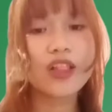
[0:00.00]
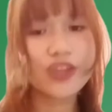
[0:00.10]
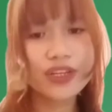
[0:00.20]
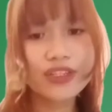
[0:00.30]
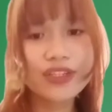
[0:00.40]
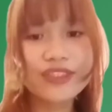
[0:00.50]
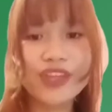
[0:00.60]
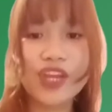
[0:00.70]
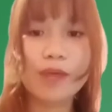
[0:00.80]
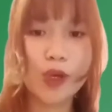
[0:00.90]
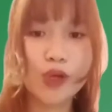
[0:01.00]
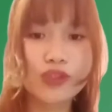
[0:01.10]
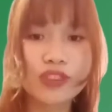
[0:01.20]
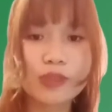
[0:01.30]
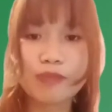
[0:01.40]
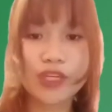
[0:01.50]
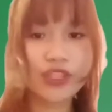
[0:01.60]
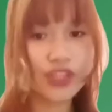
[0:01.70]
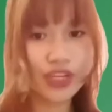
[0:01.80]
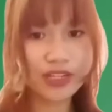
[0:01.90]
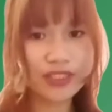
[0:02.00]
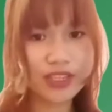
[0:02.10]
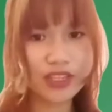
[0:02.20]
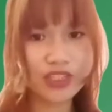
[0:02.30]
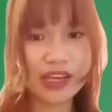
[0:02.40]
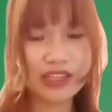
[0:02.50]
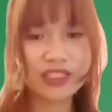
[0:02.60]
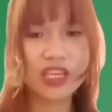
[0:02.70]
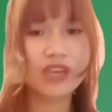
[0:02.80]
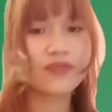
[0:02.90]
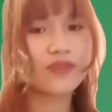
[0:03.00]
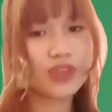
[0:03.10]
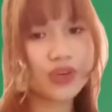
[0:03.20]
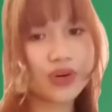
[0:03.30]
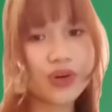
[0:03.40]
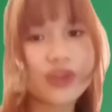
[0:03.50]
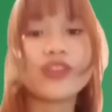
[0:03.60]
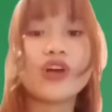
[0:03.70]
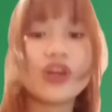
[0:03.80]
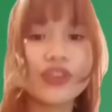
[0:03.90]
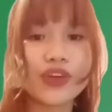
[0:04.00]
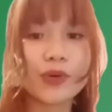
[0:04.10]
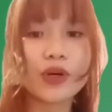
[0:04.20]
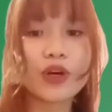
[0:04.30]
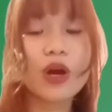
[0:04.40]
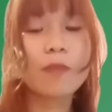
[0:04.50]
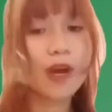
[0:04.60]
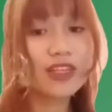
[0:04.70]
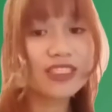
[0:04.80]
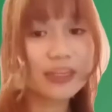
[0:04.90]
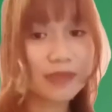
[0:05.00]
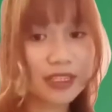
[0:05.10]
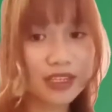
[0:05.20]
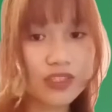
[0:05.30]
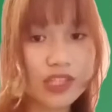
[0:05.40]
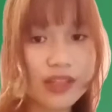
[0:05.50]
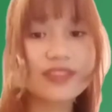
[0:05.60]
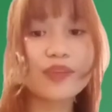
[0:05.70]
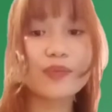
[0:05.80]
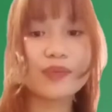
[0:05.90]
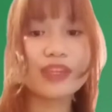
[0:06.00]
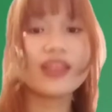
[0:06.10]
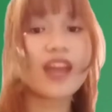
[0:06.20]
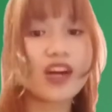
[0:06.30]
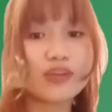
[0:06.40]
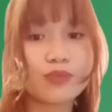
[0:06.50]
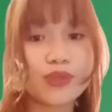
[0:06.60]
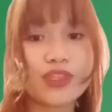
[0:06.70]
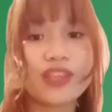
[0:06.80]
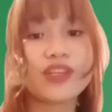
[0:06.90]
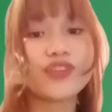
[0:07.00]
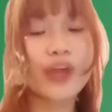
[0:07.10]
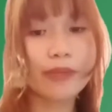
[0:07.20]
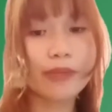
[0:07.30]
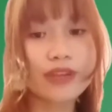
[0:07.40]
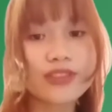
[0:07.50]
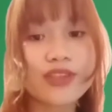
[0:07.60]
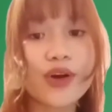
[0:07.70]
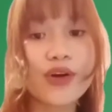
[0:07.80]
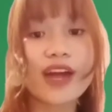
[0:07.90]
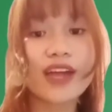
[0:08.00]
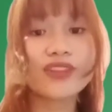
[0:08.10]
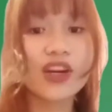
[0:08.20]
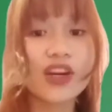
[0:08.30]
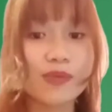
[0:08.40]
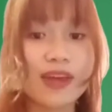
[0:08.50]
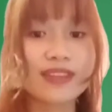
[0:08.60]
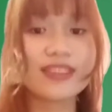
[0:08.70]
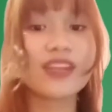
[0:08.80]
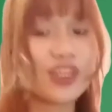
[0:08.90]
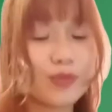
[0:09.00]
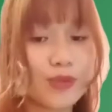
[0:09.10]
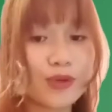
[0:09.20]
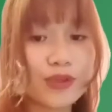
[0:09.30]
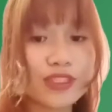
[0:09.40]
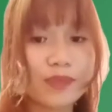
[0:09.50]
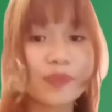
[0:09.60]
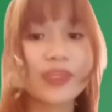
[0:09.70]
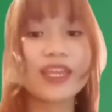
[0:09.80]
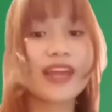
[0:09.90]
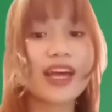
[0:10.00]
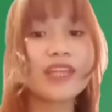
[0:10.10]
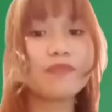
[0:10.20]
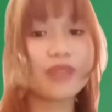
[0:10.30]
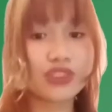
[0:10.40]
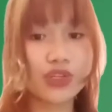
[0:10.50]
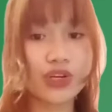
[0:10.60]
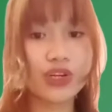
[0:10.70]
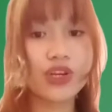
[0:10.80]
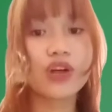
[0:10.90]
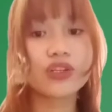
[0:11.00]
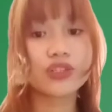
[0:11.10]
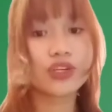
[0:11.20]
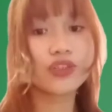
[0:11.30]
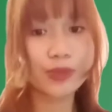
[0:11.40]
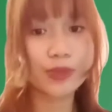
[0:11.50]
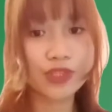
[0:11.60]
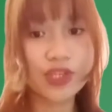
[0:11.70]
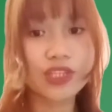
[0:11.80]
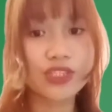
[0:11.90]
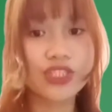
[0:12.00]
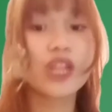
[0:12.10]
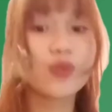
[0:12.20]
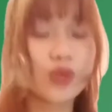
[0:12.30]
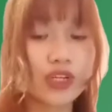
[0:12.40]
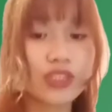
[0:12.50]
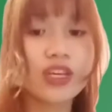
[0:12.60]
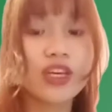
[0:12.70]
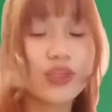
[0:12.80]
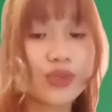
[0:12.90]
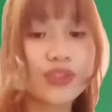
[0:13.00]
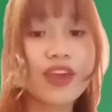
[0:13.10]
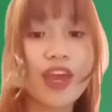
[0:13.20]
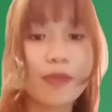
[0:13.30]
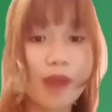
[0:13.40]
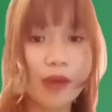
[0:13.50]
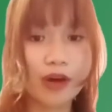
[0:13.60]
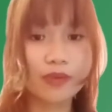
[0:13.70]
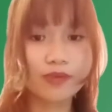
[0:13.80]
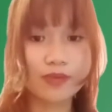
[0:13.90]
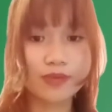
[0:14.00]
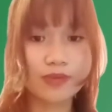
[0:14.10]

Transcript: Learners can upload materials such as a video or an audio, post a message, submit an output in a Dropbox, or add documents and ebooks, and add a picture or contribute to a digital world using a pop-up.